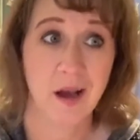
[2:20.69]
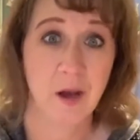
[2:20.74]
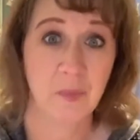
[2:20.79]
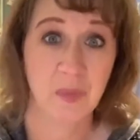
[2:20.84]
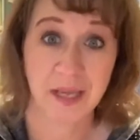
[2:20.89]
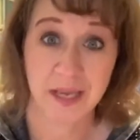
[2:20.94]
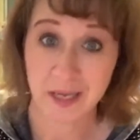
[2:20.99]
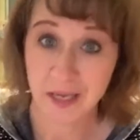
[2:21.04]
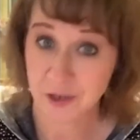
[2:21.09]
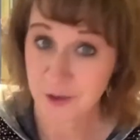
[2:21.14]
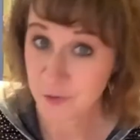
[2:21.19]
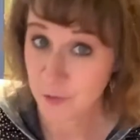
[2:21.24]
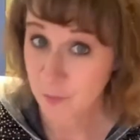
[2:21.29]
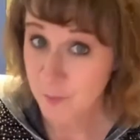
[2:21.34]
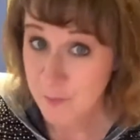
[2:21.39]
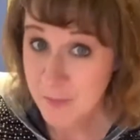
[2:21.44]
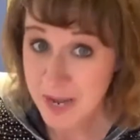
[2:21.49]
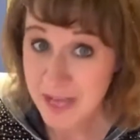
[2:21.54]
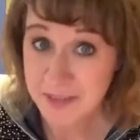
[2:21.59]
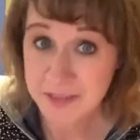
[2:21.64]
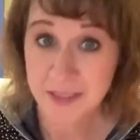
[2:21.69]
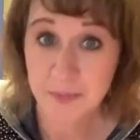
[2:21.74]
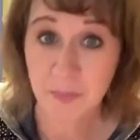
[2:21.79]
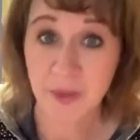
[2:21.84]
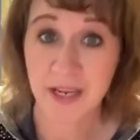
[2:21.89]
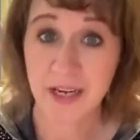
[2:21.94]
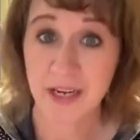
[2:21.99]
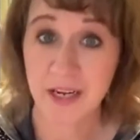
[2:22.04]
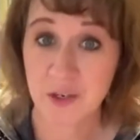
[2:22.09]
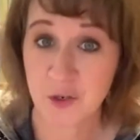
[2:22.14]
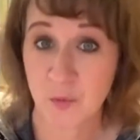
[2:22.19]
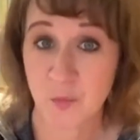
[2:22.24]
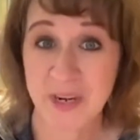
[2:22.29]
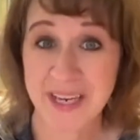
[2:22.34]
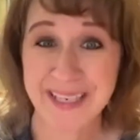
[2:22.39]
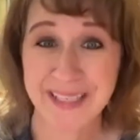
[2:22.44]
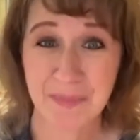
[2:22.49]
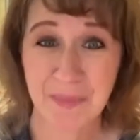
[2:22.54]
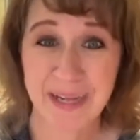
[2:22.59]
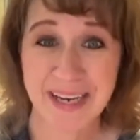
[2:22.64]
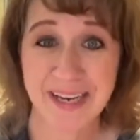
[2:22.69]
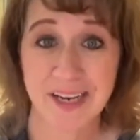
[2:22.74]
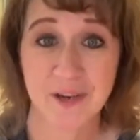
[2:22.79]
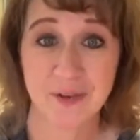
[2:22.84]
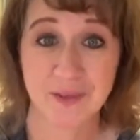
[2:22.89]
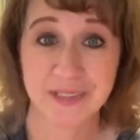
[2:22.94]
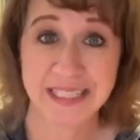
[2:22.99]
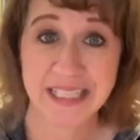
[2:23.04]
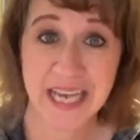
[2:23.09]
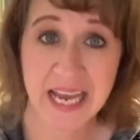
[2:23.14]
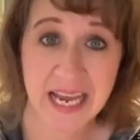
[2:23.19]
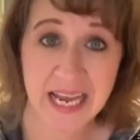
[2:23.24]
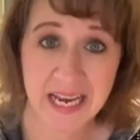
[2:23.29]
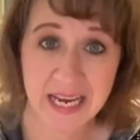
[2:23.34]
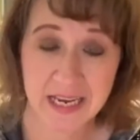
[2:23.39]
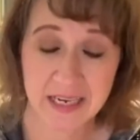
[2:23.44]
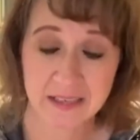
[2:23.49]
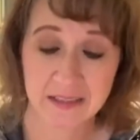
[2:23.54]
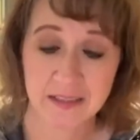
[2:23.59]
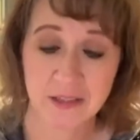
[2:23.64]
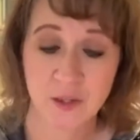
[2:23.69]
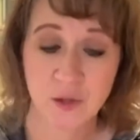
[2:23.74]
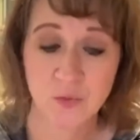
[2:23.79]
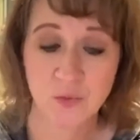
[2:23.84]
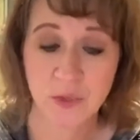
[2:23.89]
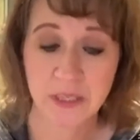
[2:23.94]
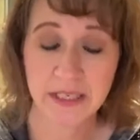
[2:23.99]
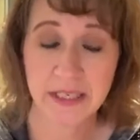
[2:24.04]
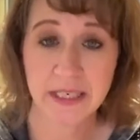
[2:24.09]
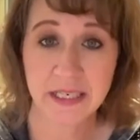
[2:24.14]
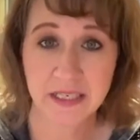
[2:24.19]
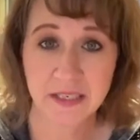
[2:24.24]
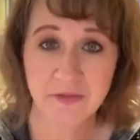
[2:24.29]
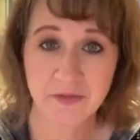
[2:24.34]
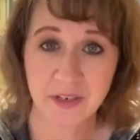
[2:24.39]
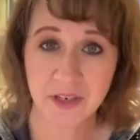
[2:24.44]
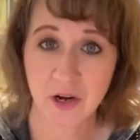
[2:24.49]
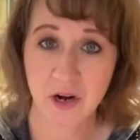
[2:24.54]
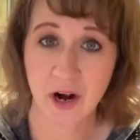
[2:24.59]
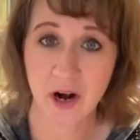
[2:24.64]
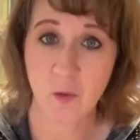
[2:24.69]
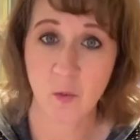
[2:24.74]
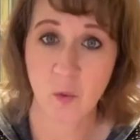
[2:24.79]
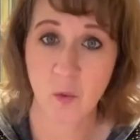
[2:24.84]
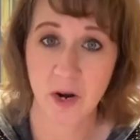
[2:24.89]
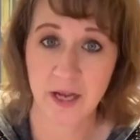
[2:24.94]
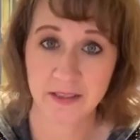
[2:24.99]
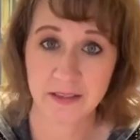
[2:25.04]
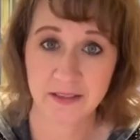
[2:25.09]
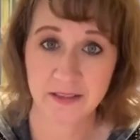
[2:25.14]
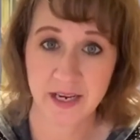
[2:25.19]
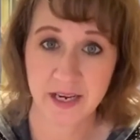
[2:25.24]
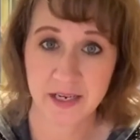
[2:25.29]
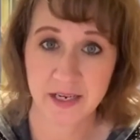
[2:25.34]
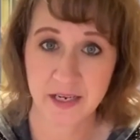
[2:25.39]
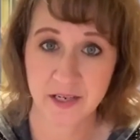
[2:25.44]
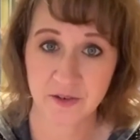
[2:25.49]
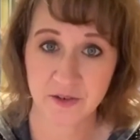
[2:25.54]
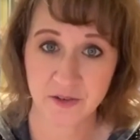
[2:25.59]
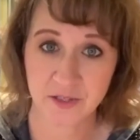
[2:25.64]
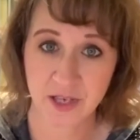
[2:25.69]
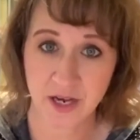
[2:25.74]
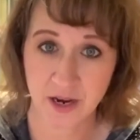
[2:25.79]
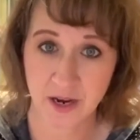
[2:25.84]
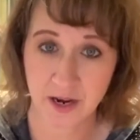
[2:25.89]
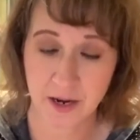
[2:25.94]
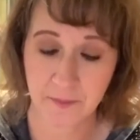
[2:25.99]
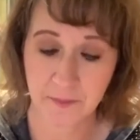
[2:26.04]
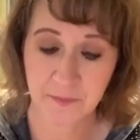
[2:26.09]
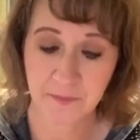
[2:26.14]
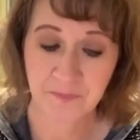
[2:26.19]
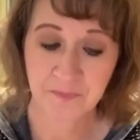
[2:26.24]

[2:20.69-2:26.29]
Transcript: plan out your months, plan out your weeks, plan out your days, you really need to figure out what is taking your time.